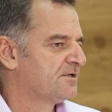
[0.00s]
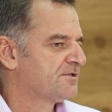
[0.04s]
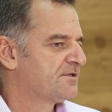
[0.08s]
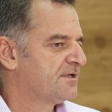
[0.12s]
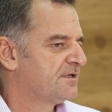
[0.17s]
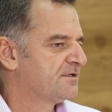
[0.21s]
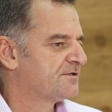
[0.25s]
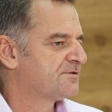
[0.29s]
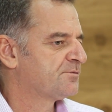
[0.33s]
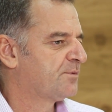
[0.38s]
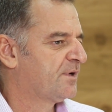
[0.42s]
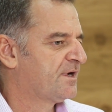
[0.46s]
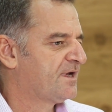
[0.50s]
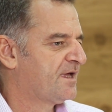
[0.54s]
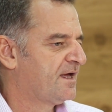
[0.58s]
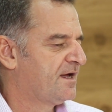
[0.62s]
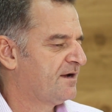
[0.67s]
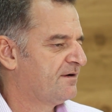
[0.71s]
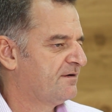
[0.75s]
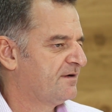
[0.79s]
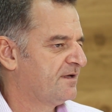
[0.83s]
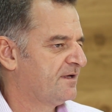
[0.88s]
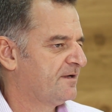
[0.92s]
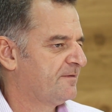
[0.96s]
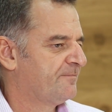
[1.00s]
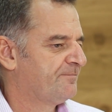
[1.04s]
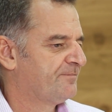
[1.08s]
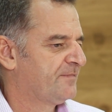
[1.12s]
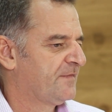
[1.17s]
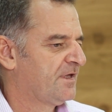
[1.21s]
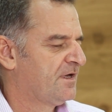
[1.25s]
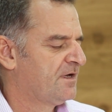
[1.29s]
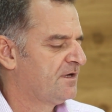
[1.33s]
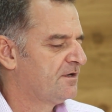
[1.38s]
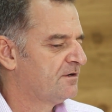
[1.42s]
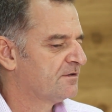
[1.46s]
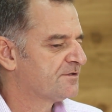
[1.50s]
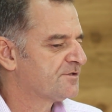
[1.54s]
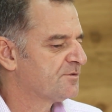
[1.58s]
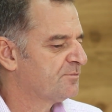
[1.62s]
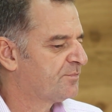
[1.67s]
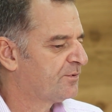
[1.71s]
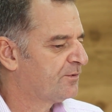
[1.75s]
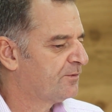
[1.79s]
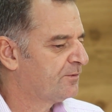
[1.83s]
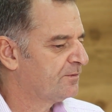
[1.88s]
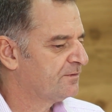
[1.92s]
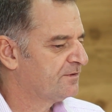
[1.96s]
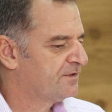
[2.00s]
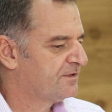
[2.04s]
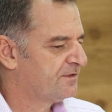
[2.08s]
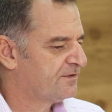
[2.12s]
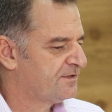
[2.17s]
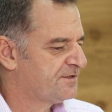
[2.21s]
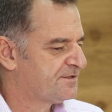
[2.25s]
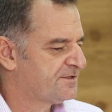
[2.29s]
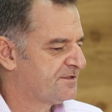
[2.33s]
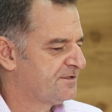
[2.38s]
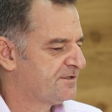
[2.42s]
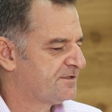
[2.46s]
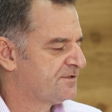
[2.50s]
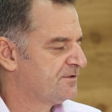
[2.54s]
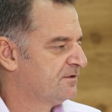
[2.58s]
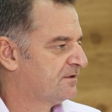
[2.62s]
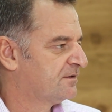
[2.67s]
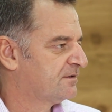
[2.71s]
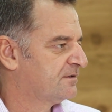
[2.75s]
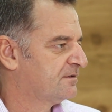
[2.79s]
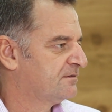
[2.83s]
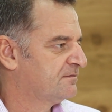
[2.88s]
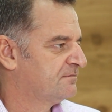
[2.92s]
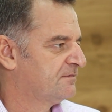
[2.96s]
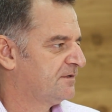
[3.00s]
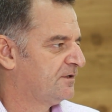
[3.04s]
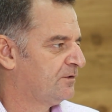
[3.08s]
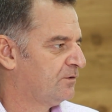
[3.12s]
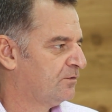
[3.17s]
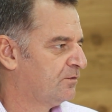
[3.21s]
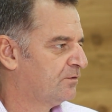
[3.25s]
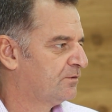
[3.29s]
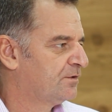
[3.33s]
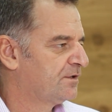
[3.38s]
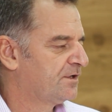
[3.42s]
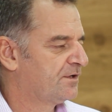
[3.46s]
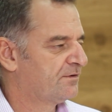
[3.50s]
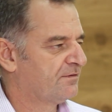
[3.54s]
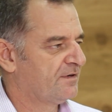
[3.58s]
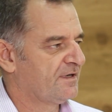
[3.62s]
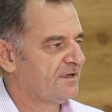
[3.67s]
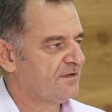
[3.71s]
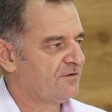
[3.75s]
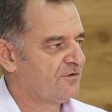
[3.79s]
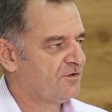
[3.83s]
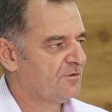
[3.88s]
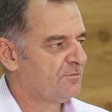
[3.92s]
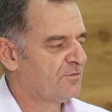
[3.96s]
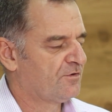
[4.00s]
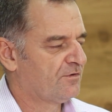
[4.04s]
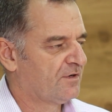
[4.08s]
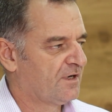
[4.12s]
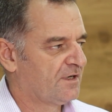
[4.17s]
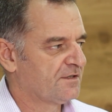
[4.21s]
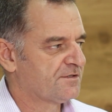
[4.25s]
So that's one area. It's important that this is not a law degree, and human